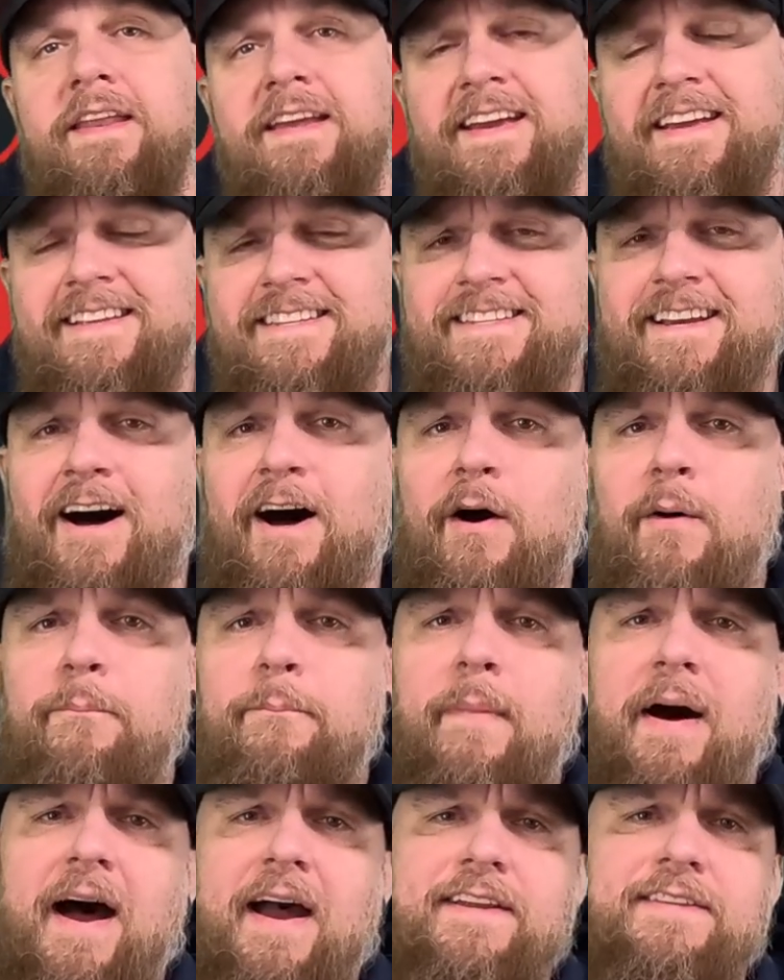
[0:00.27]
is up,
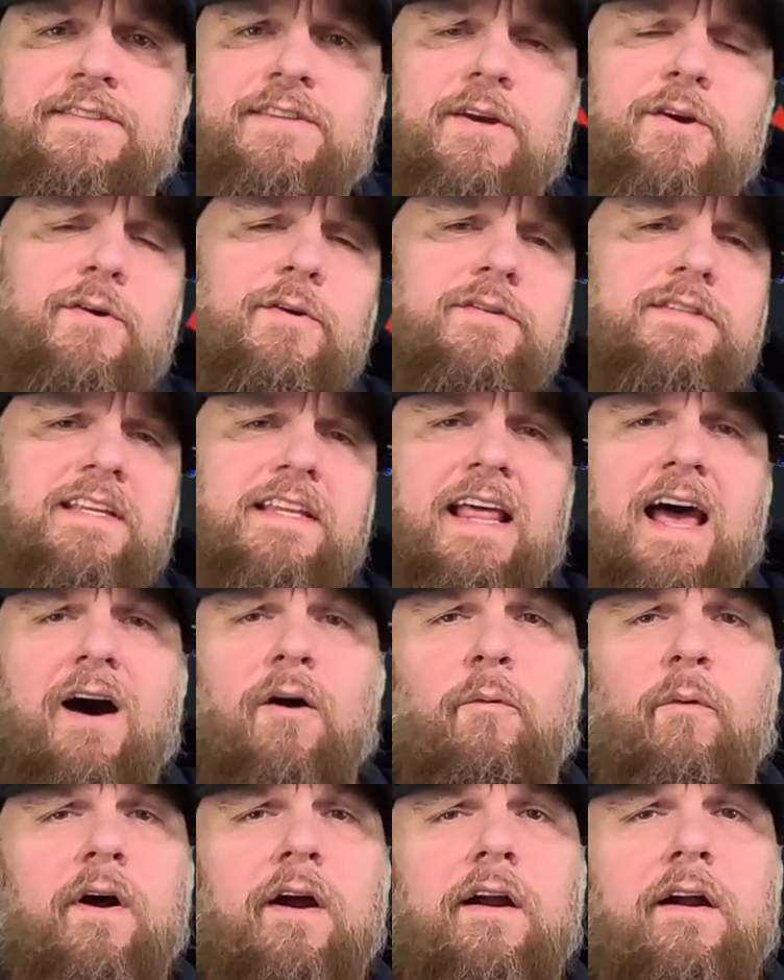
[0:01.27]
my dudes, and
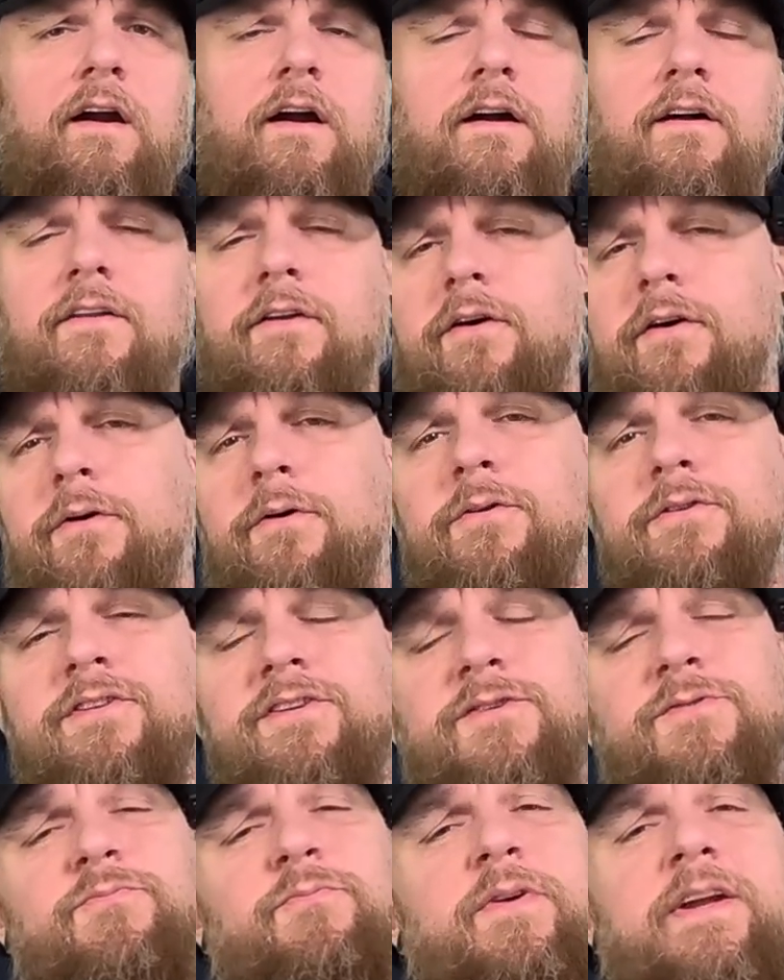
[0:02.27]
that one girl who
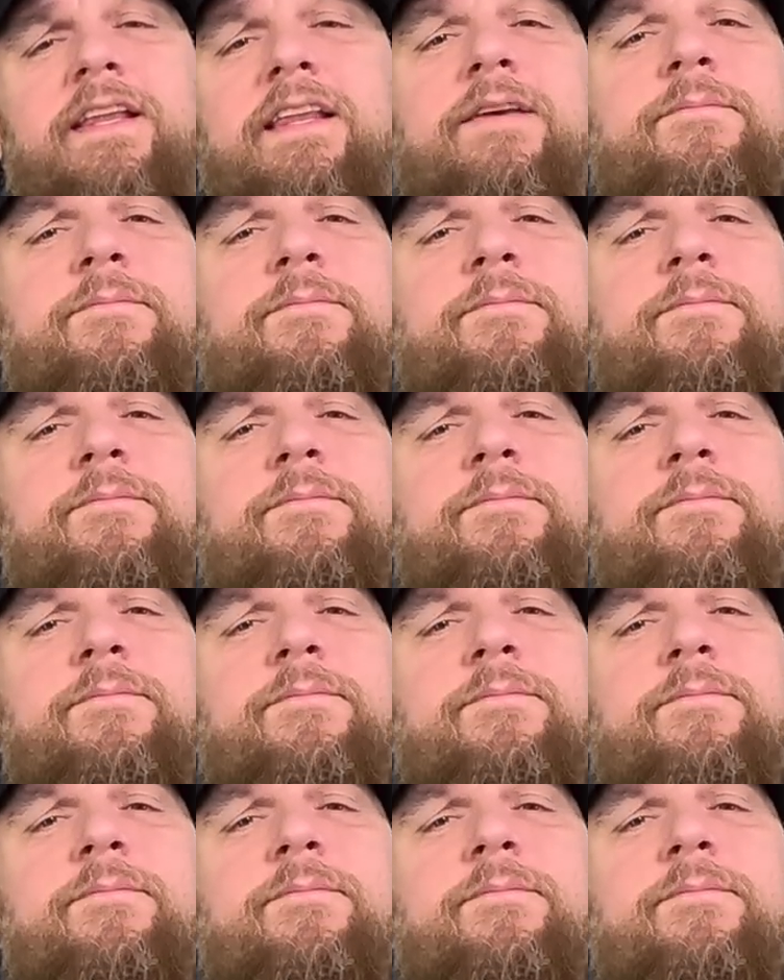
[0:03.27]
just really